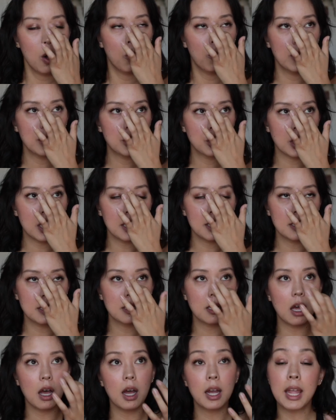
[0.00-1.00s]
which
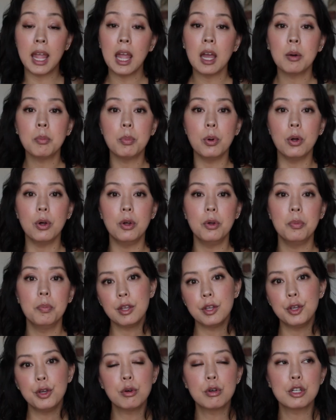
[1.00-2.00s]
is a gamble.
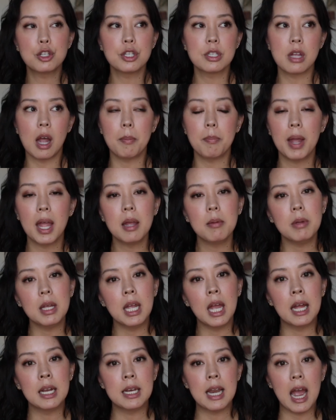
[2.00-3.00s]
You could just not pay
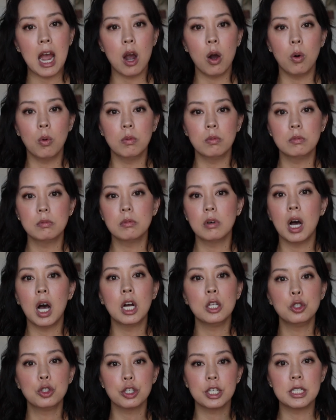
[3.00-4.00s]
me, and now
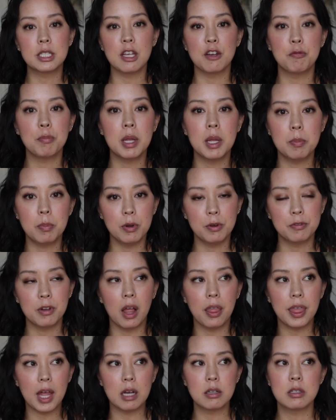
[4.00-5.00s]
hundreds of people, if
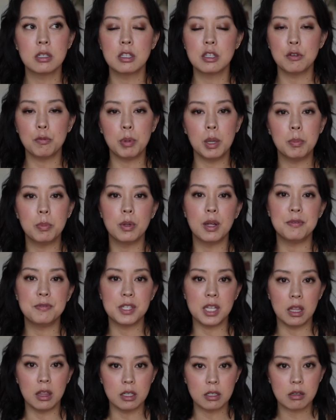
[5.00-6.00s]
not thousands of people, have
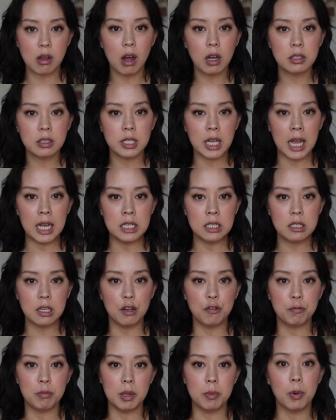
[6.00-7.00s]
seen this content
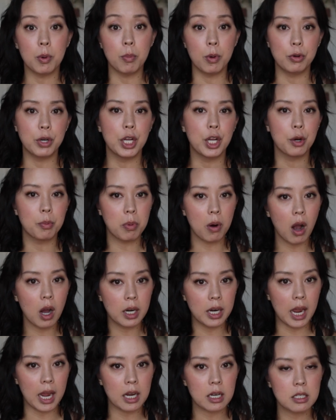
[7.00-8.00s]
of me promoting your
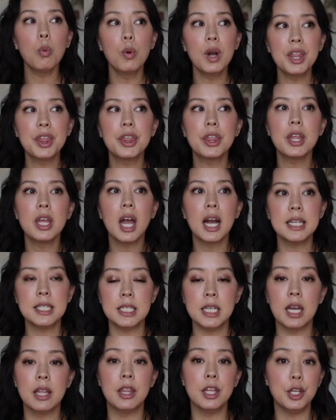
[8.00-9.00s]
product with the
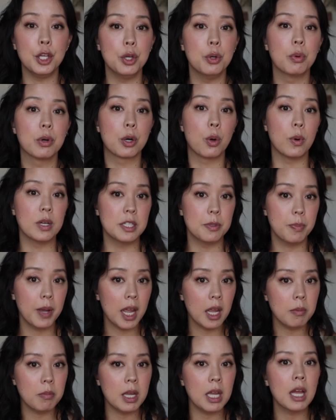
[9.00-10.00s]
idea that you were going to
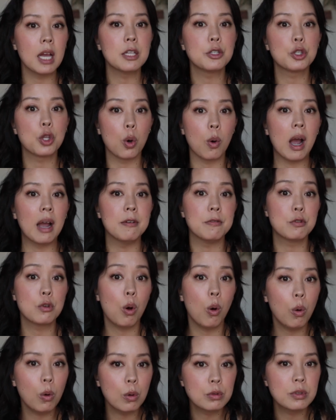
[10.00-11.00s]
pay me. So I've
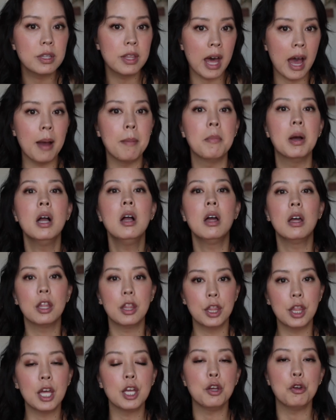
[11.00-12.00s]
told them
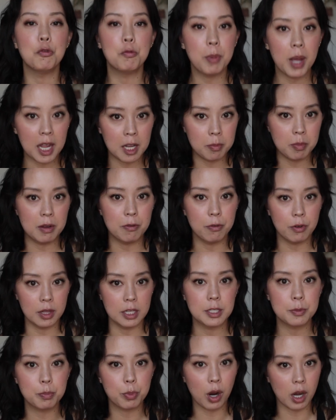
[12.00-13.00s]
that you've paid me for
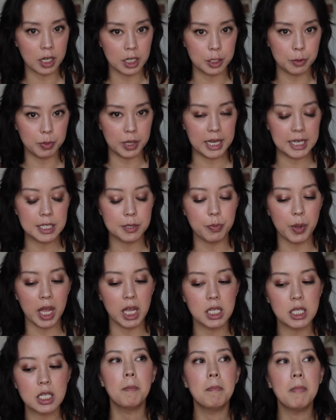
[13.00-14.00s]
this product
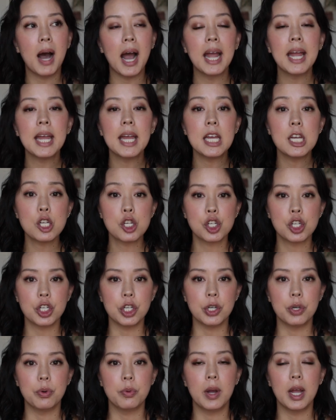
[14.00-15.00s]
placement. My
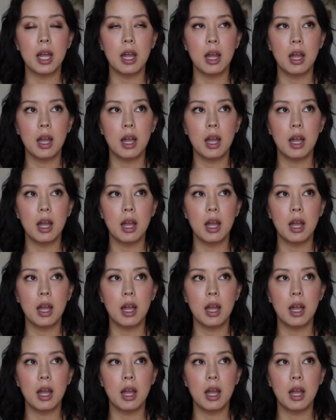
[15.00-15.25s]
issue